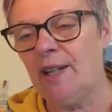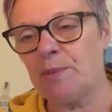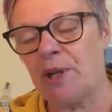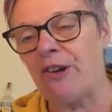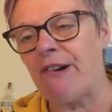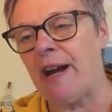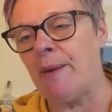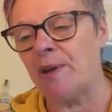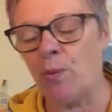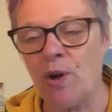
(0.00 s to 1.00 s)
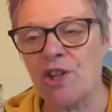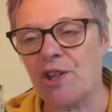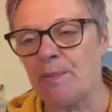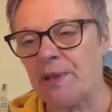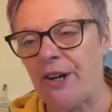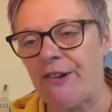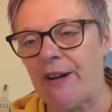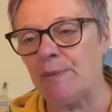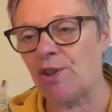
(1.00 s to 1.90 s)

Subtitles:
program and a worship program.